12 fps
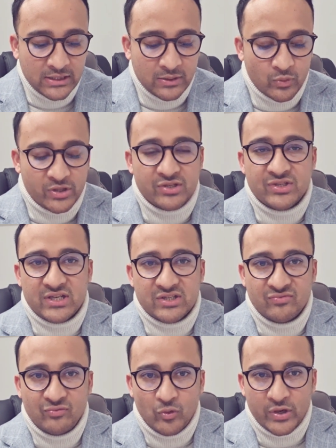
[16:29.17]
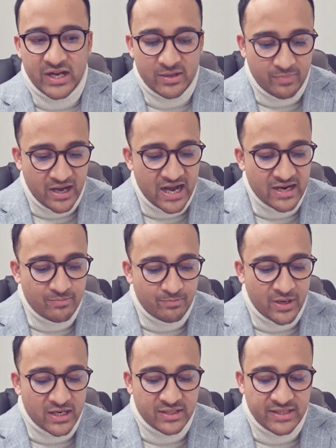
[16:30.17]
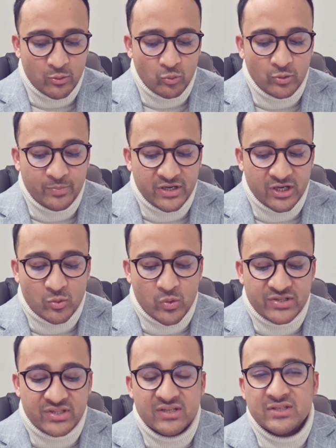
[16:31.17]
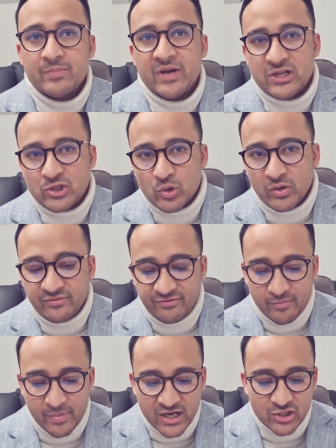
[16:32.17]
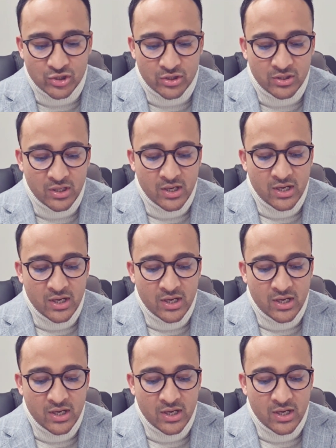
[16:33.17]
with the Section 48 bar, but they will be requesting some additional information